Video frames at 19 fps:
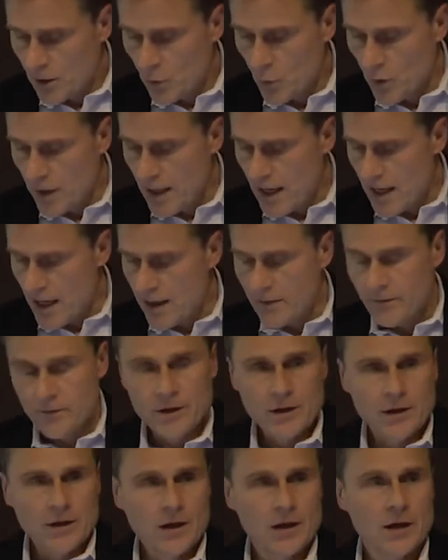We have
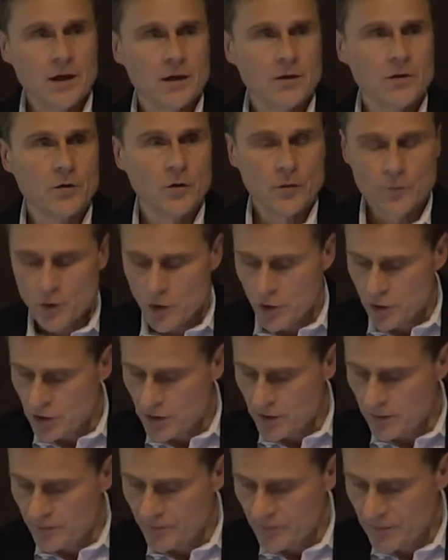a
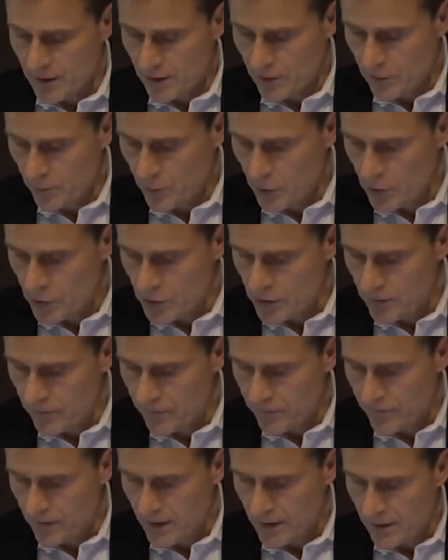commercial, uh, commercial
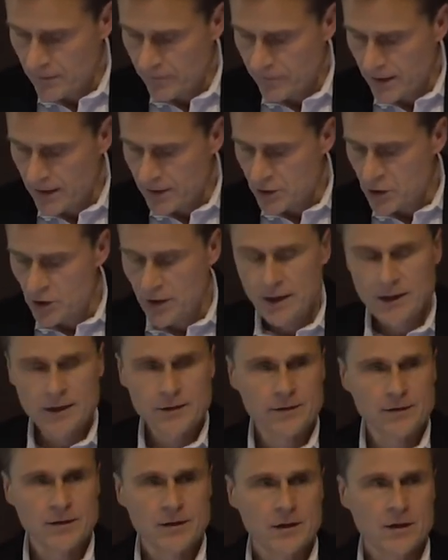uh,
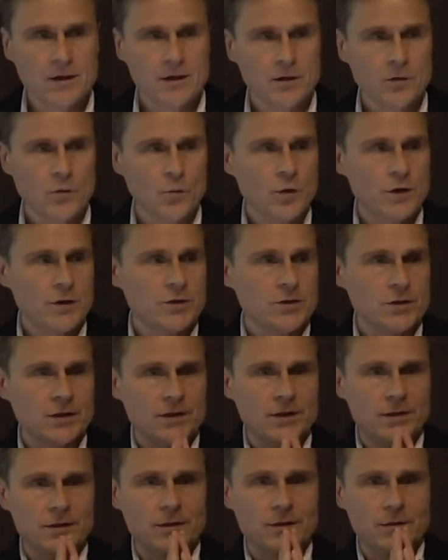franchise which
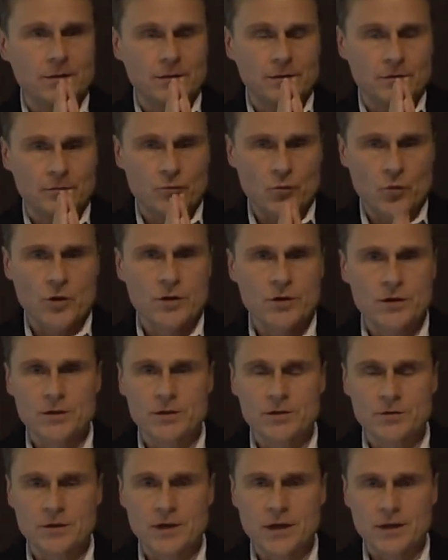is working
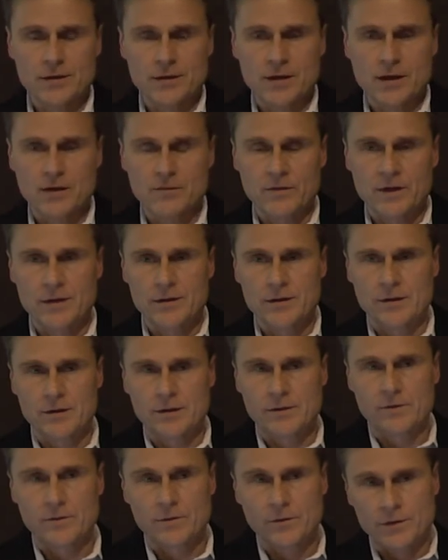together with
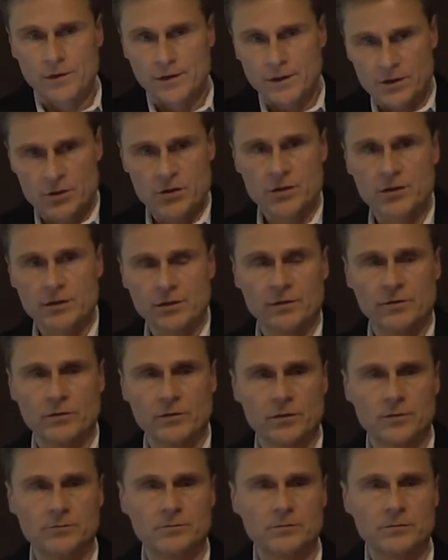physicians
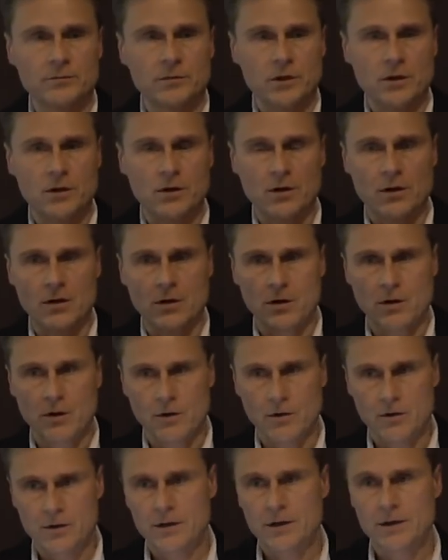from
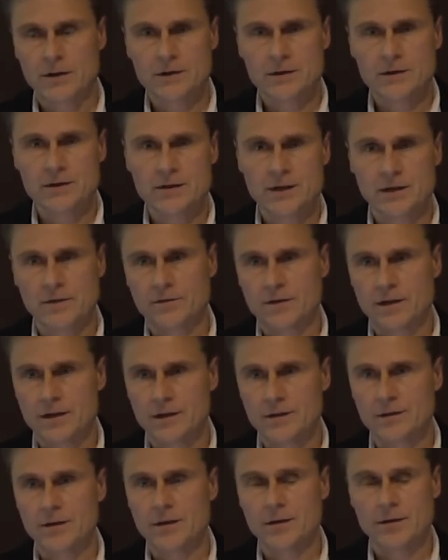all
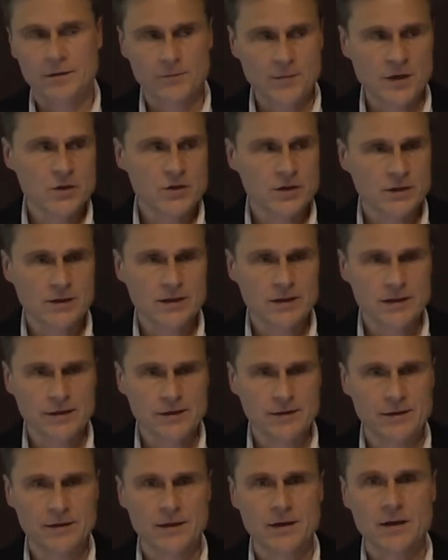different uh,
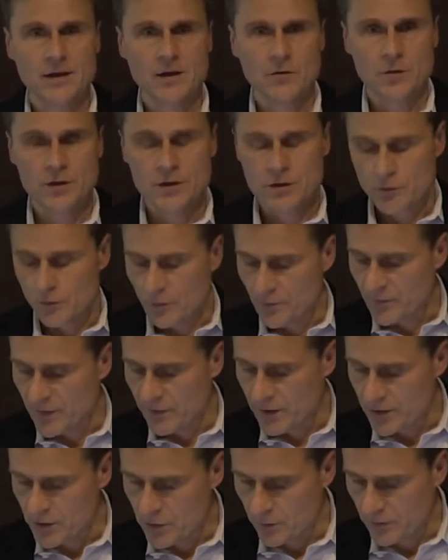specialties, which you,
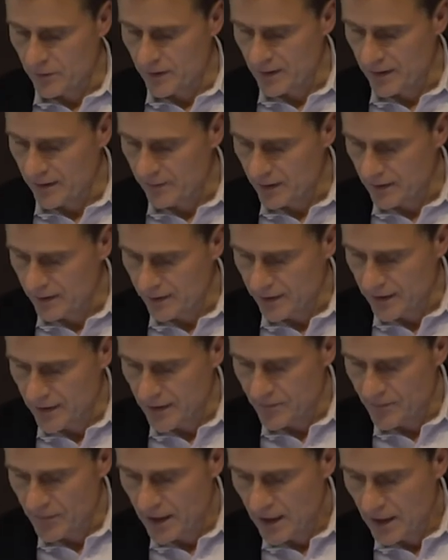which you will, will
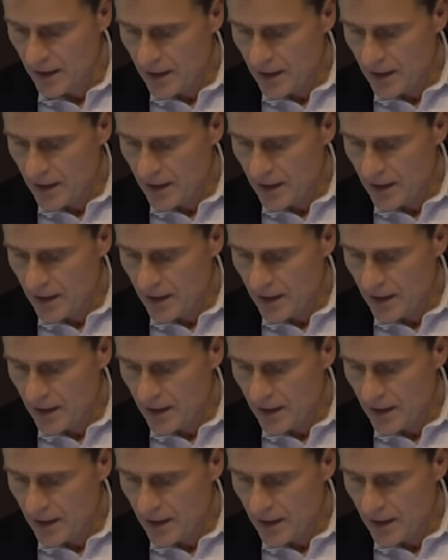see.